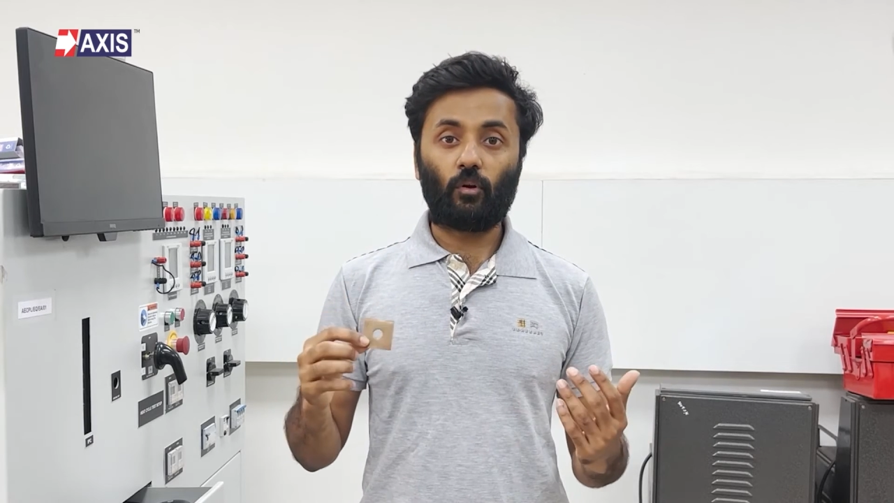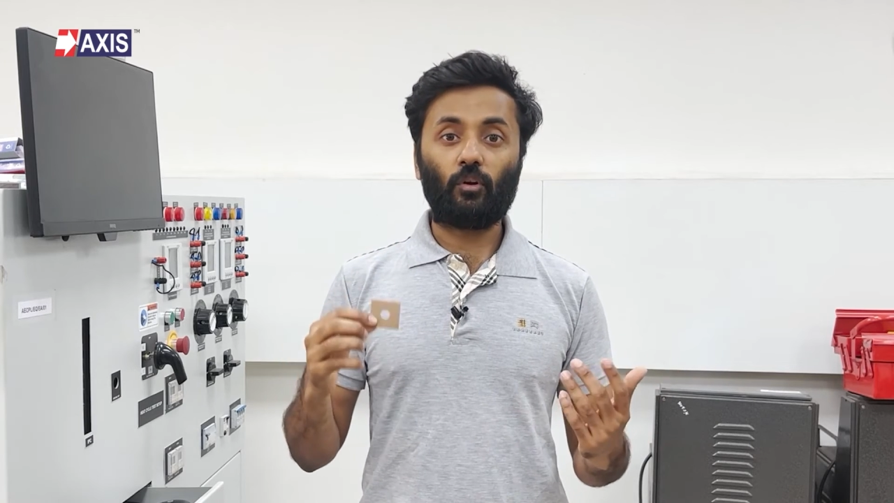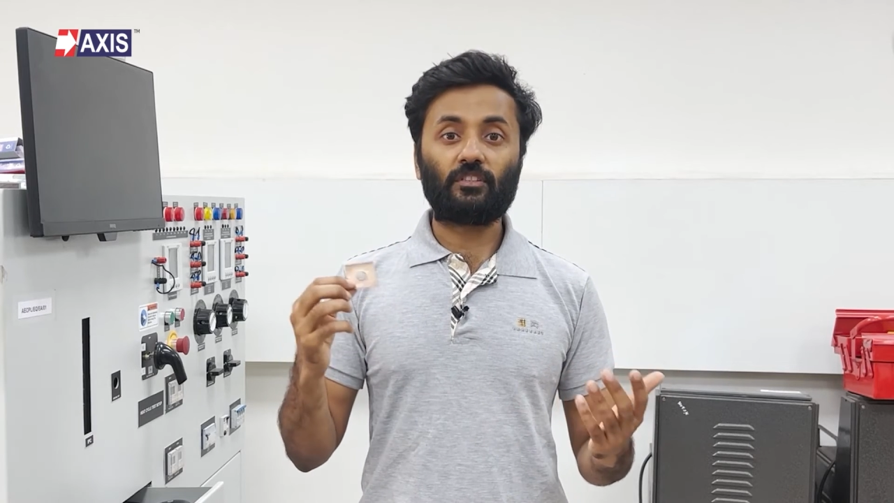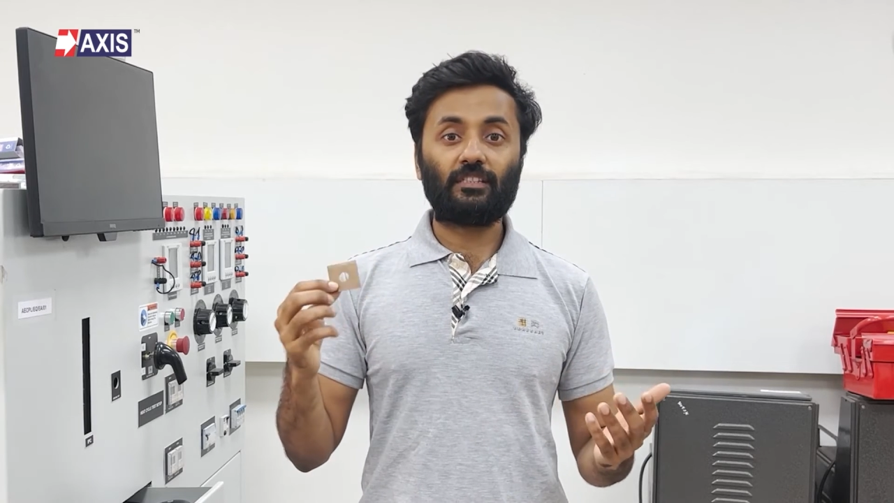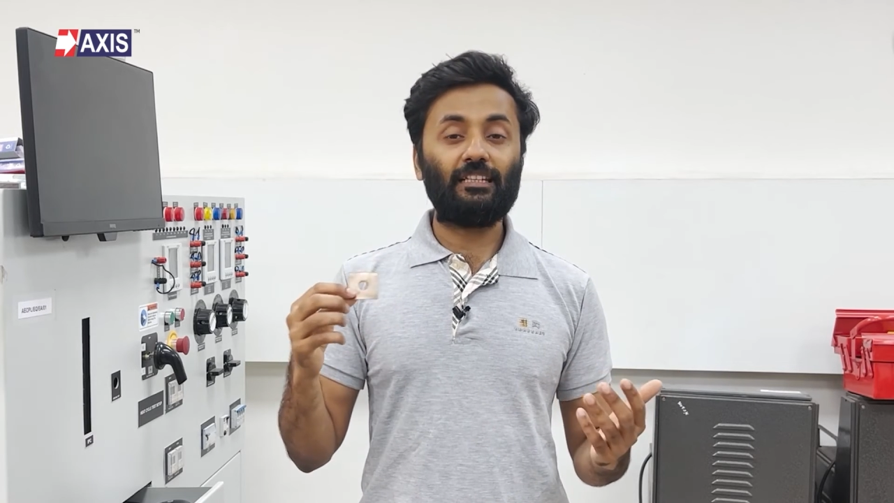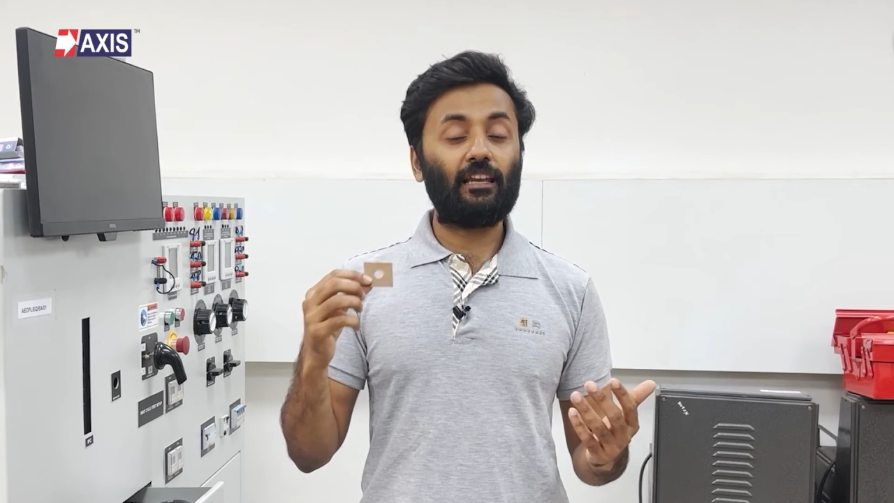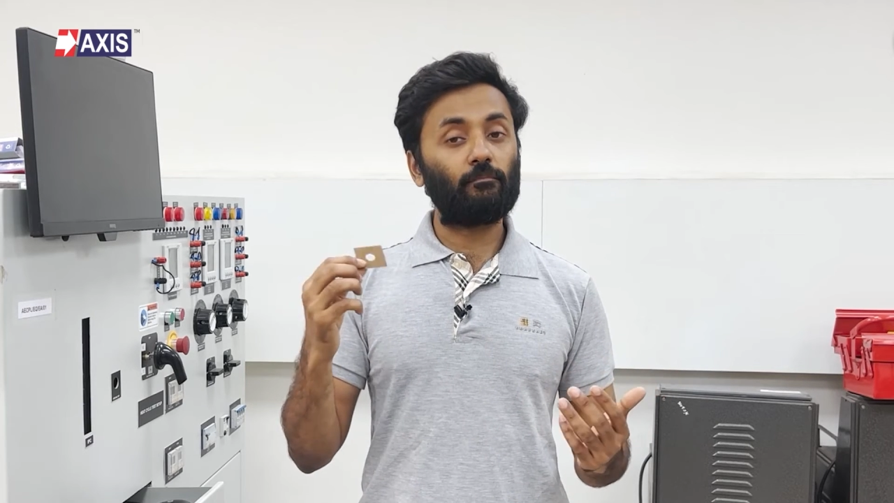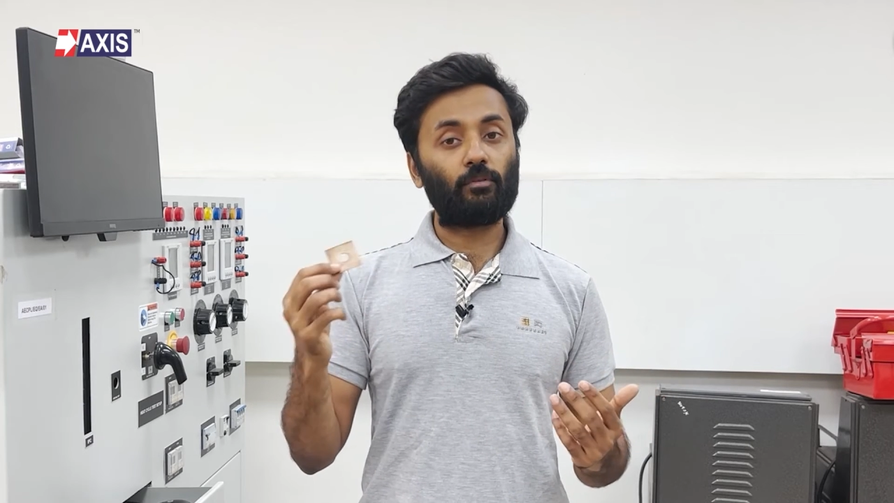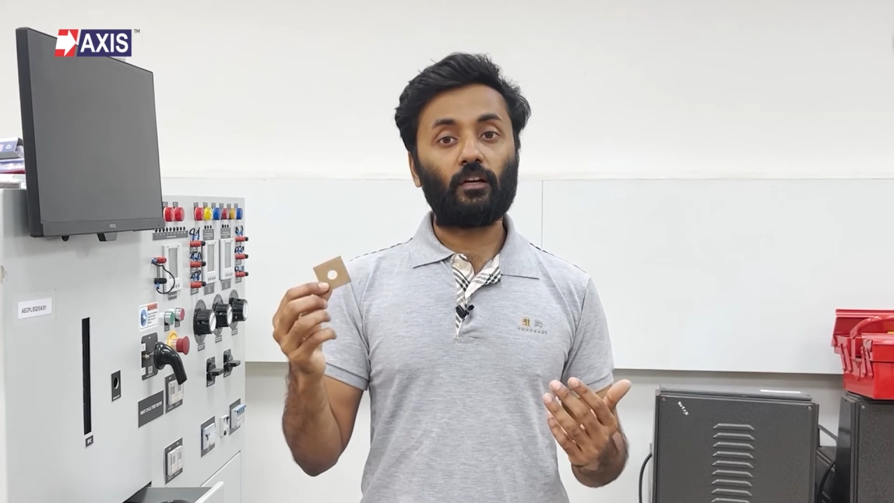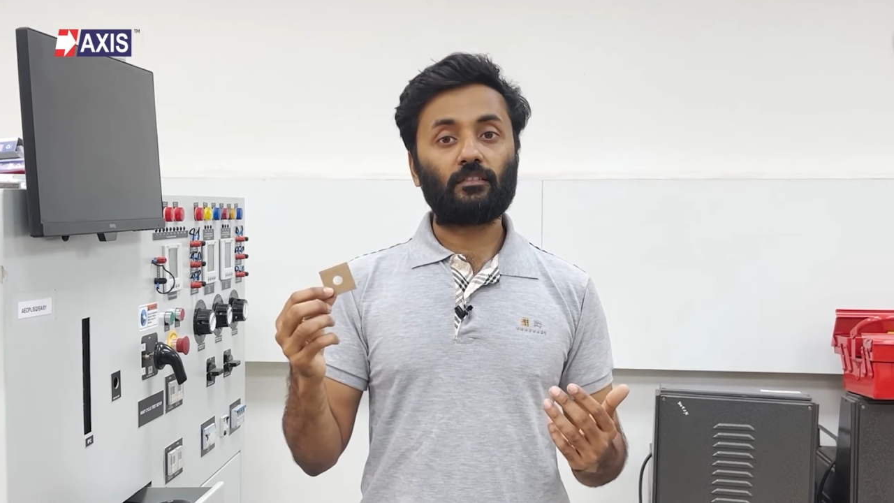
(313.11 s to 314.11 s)
or steel and
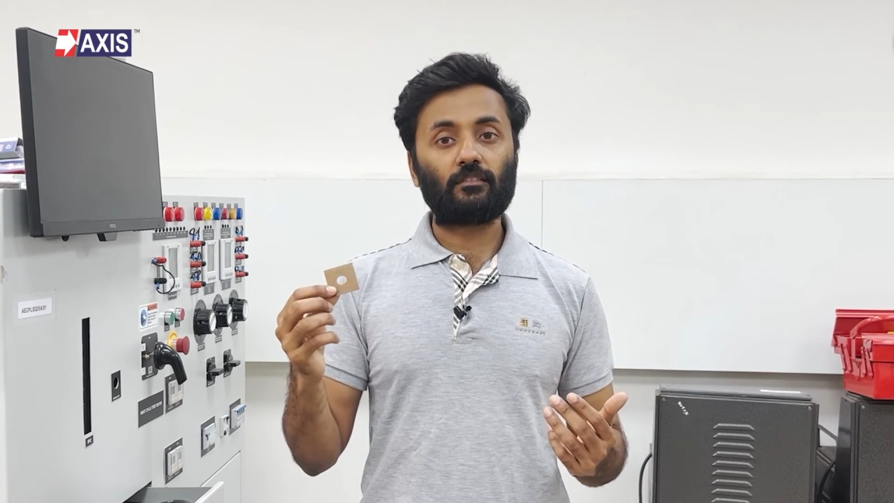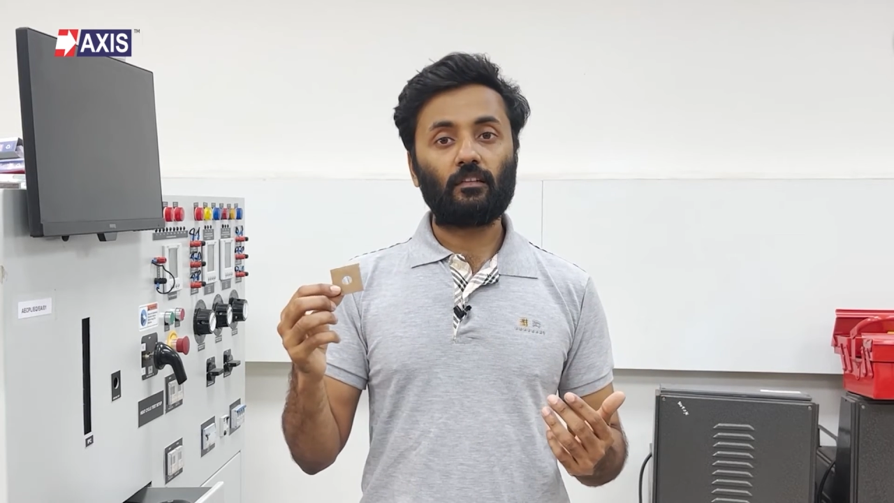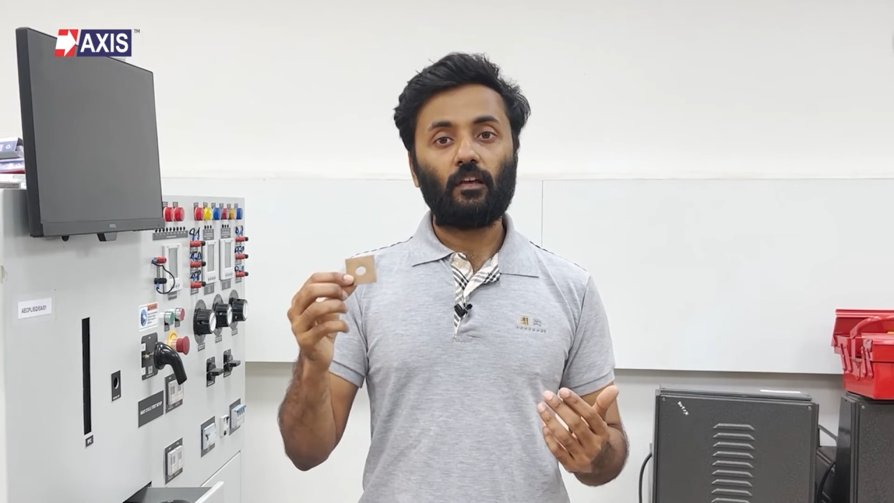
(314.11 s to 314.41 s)
brass,